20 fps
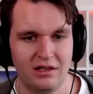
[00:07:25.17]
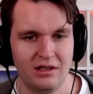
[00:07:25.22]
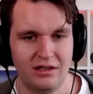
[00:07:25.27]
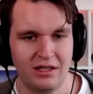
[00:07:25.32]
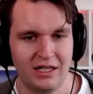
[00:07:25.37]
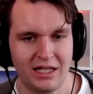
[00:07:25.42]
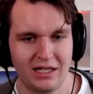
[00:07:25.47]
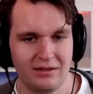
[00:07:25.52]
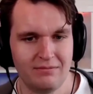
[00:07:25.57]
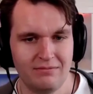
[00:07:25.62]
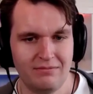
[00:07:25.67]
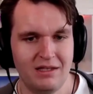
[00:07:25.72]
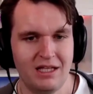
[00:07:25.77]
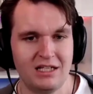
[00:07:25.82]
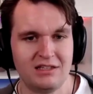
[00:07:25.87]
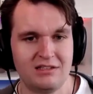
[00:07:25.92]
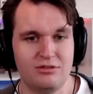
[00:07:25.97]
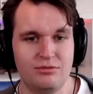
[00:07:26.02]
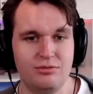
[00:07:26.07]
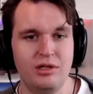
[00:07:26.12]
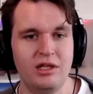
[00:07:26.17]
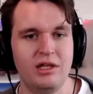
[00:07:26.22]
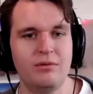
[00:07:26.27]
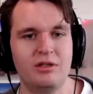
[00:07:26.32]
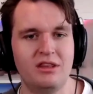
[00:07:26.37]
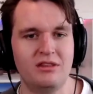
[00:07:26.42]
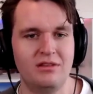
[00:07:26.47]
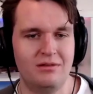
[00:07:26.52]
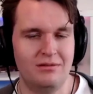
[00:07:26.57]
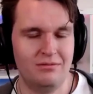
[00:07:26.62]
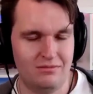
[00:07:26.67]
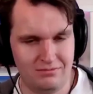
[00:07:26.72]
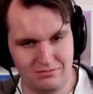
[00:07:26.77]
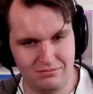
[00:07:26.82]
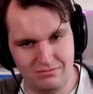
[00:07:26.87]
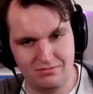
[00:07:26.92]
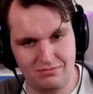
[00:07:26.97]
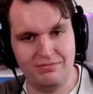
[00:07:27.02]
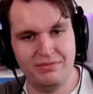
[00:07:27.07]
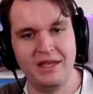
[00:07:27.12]
like that's really what
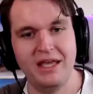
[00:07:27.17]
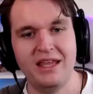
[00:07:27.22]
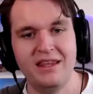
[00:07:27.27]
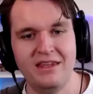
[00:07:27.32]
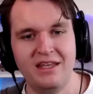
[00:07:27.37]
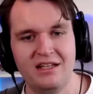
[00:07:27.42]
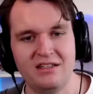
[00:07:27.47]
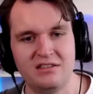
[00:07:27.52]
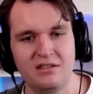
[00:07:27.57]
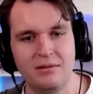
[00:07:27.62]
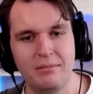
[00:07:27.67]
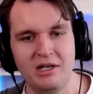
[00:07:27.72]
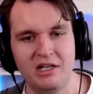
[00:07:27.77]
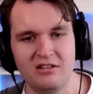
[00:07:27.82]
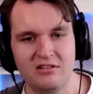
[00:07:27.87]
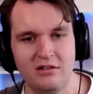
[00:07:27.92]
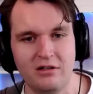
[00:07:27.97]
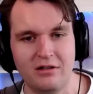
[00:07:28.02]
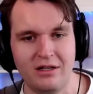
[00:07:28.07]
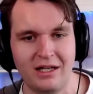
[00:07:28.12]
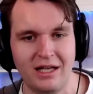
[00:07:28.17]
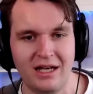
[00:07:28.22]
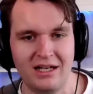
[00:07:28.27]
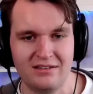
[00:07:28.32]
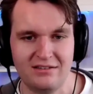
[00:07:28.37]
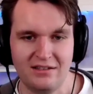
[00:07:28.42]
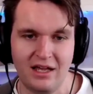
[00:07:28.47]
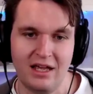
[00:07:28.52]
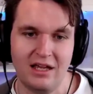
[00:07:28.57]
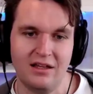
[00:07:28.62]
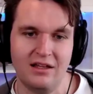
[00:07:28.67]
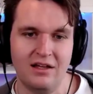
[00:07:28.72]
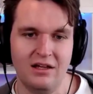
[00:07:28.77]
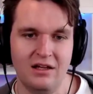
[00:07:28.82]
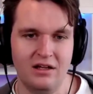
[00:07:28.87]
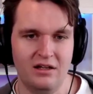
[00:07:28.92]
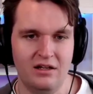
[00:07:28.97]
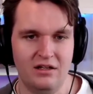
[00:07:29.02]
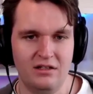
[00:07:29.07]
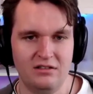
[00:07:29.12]
in the end somebody is looking at is hey
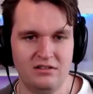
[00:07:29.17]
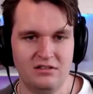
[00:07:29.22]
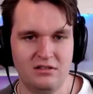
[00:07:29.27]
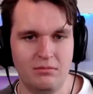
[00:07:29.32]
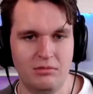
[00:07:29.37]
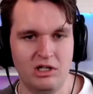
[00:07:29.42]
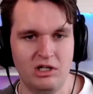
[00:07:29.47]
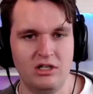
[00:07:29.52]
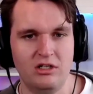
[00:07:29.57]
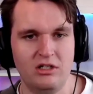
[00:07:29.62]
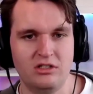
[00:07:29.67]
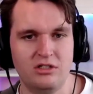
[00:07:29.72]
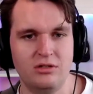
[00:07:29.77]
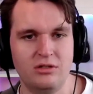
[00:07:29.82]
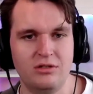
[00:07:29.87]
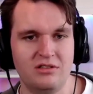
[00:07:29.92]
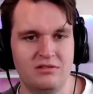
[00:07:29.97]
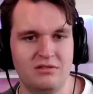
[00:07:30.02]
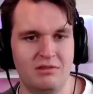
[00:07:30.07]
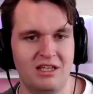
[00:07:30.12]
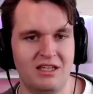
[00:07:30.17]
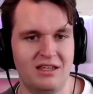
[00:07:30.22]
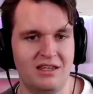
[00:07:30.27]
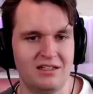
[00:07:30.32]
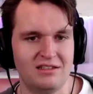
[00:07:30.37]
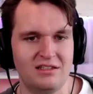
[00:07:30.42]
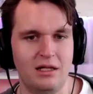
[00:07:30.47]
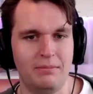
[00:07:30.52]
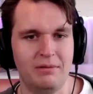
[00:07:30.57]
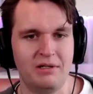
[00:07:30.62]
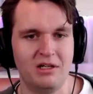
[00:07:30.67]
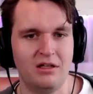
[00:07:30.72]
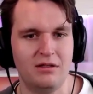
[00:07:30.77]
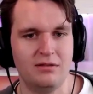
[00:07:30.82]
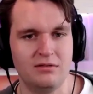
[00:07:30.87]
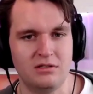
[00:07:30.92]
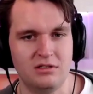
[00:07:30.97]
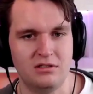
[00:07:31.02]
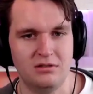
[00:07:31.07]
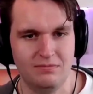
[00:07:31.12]
someone here is doing something that's helping
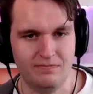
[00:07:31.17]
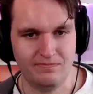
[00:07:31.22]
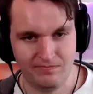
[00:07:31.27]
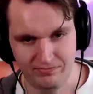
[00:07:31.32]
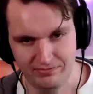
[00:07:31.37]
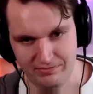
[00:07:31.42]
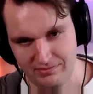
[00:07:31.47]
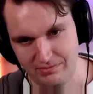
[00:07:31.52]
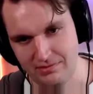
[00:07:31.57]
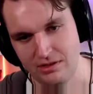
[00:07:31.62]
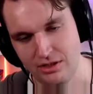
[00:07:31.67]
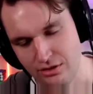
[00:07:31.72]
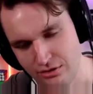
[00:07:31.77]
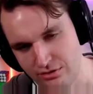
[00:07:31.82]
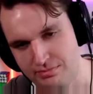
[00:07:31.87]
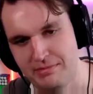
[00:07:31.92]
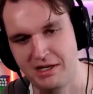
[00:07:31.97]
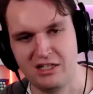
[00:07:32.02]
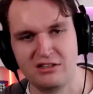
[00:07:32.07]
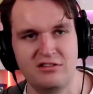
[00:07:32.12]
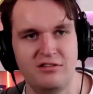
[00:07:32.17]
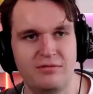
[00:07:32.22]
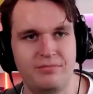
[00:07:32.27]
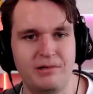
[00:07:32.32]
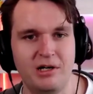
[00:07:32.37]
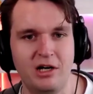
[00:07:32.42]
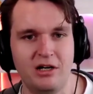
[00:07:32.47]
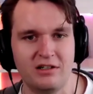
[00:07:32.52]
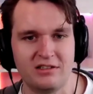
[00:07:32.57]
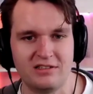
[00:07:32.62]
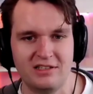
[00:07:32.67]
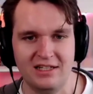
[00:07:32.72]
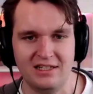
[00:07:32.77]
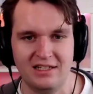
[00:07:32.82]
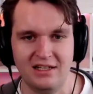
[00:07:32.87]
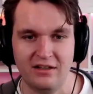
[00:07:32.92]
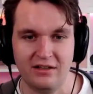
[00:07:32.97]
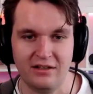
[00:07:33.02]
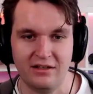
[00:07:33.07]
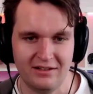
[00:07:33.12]
others use microsoft products
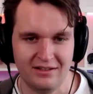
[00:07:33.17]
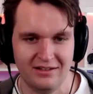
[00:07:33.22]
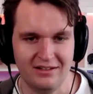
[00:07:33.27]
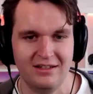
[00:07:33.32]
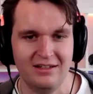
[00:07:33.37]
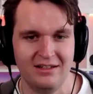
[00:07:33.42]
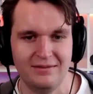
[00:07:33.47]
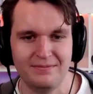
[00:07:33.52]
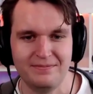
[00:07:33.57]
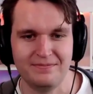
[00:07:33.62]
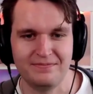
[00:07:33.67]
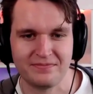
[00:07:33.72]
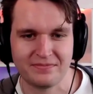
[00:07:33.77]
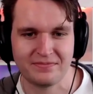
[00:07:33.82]
ideally um